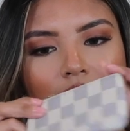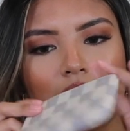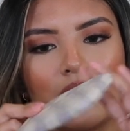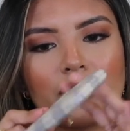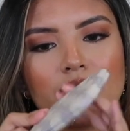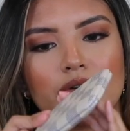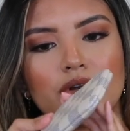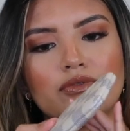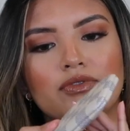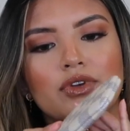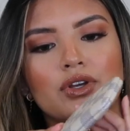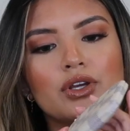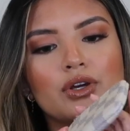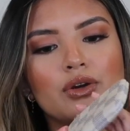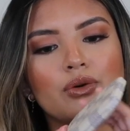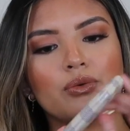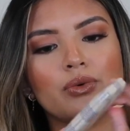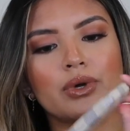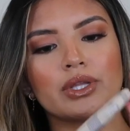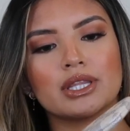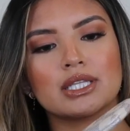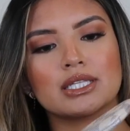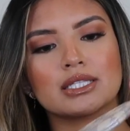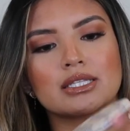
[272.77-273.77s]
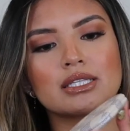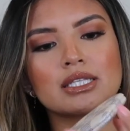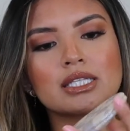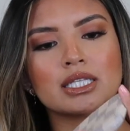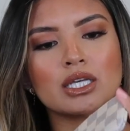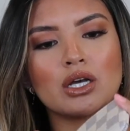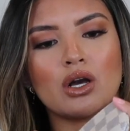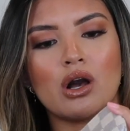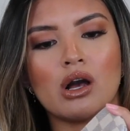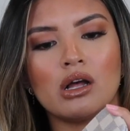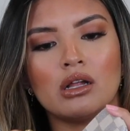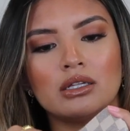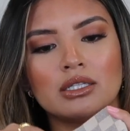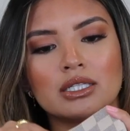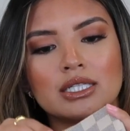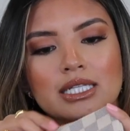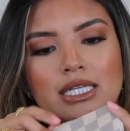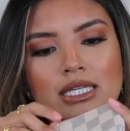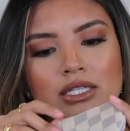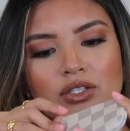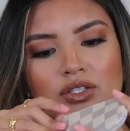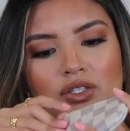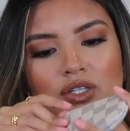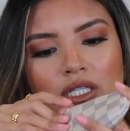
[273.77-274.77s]
I don't even know what this is called.
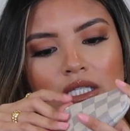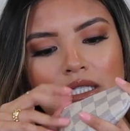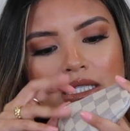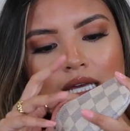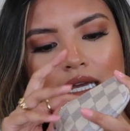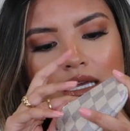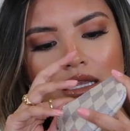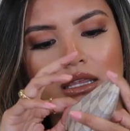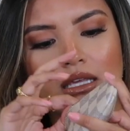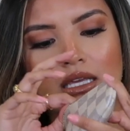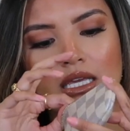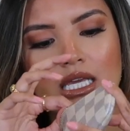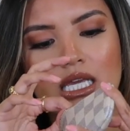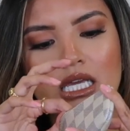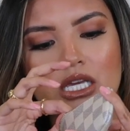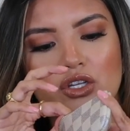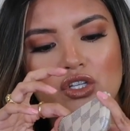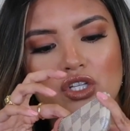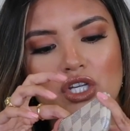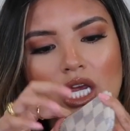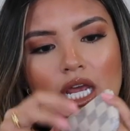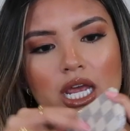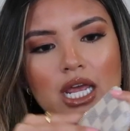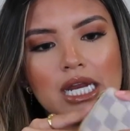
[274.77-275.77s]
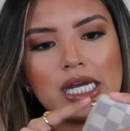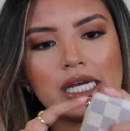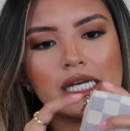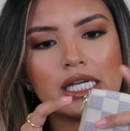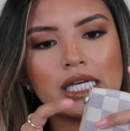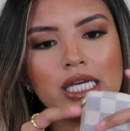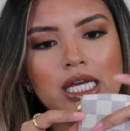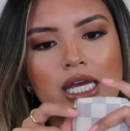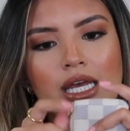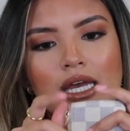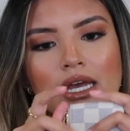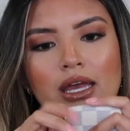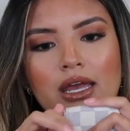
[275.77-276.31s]
It's just like the keychain,